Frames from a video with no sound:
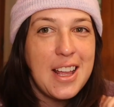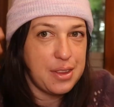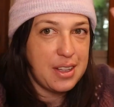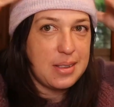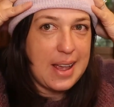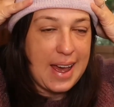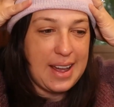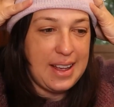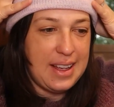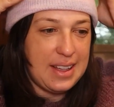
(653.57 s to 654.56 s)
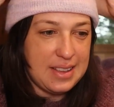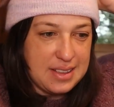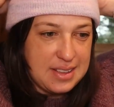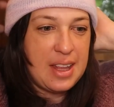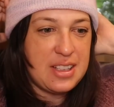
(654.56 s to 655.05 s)
This hat
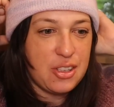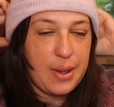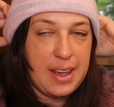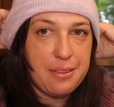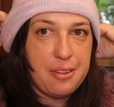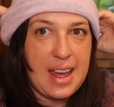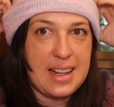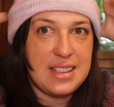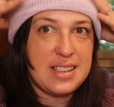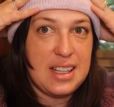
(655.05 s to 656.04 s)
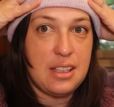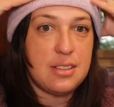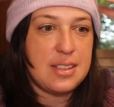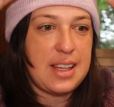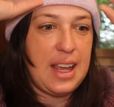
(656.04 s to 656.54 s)
it's great for that single
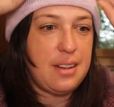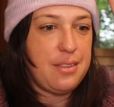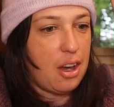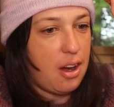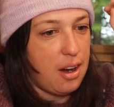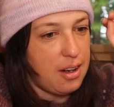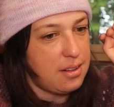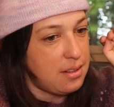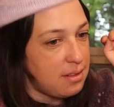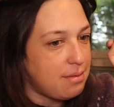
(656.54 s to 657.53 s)
skein of yarn